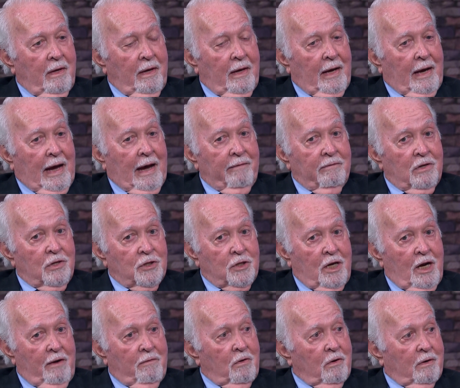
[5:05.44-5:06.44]
I've
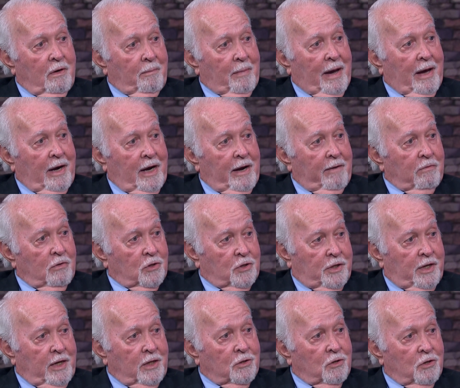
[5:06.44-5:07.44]
discovered about every
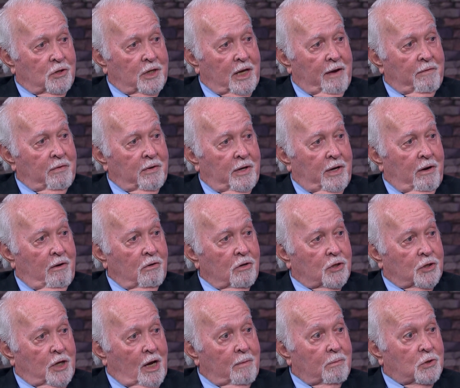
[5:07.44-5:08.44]
6 or 7 years,
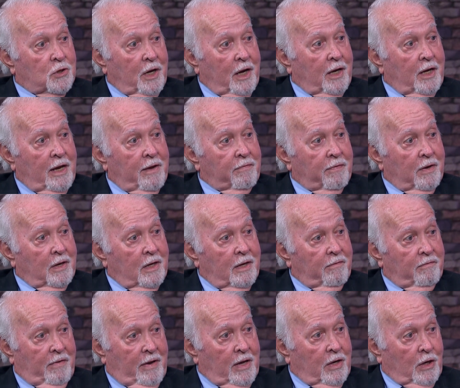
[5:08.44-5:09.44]
some significant
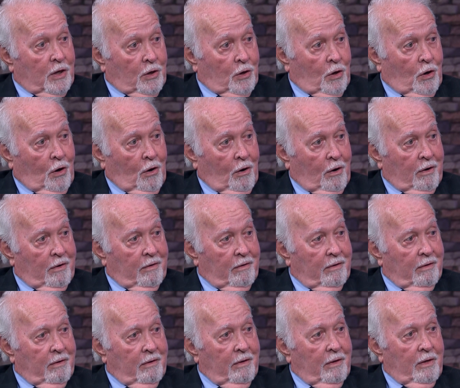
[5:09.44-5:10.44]
event occurred
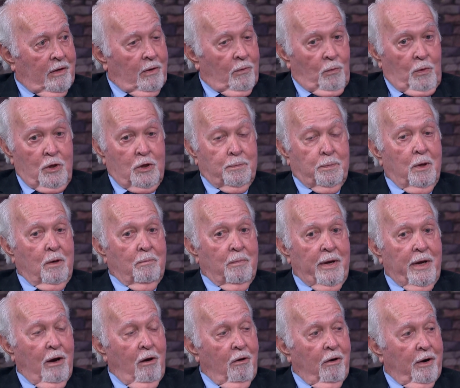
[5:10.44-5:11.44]
which put
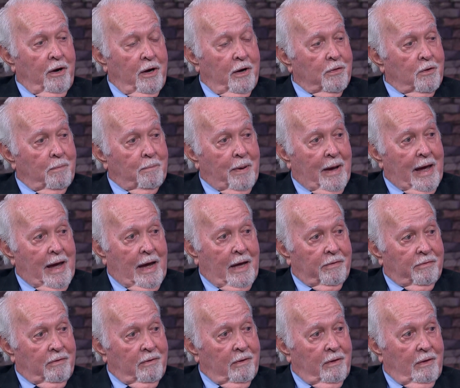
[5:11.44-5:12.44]
me on another
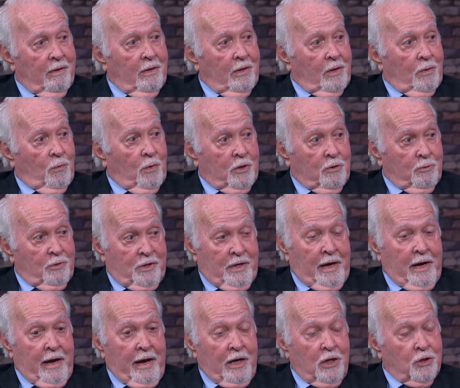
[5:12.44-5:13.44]
path, which was
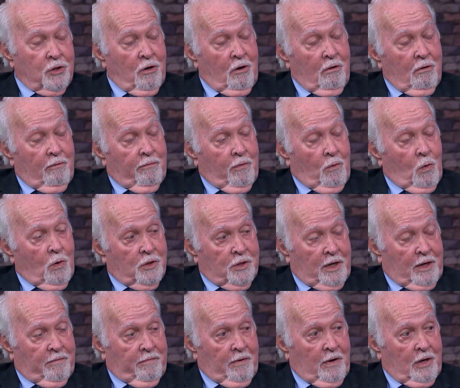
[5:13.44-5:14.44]
that external
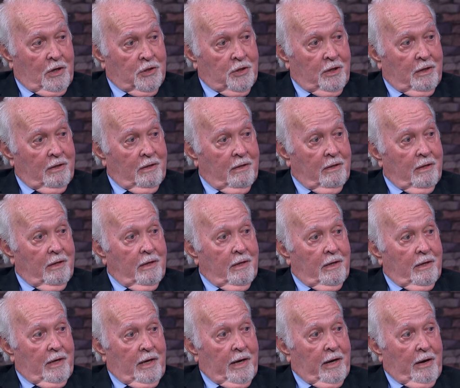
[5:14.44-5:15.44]
forcing function
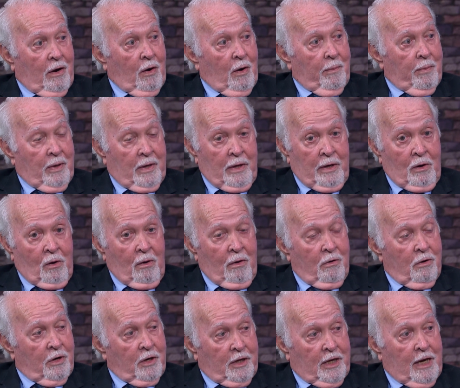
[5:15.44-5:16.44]
in
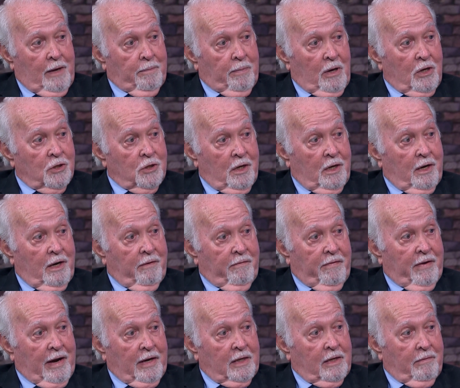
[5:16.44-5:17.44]
order to keep us in an
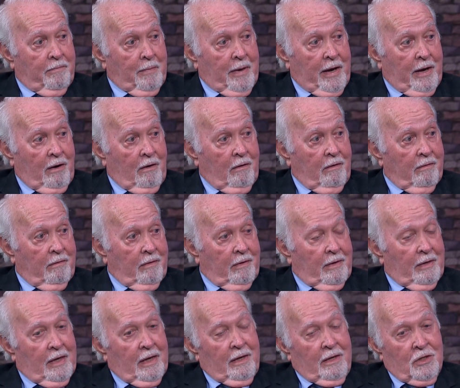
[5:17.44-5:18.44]
effective manner.
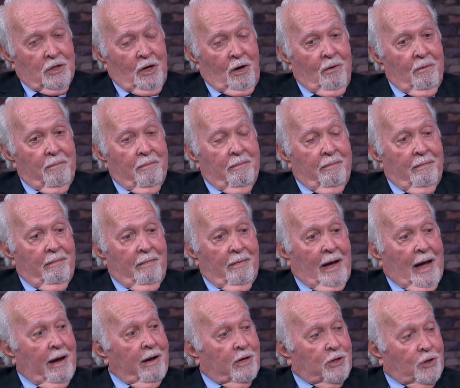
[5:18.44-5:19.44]
So
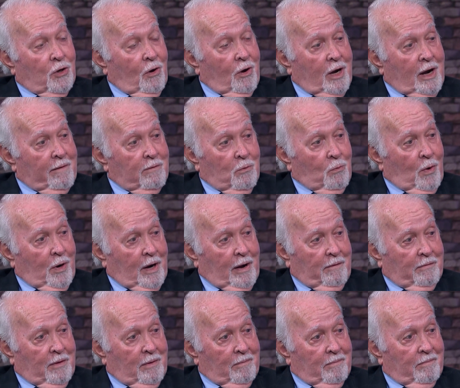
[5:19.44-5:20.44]
I enjoyed every one
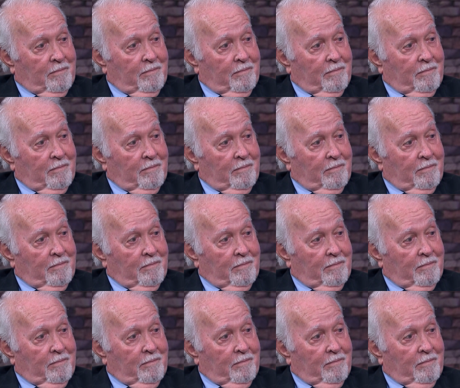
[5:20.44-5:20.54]
of them.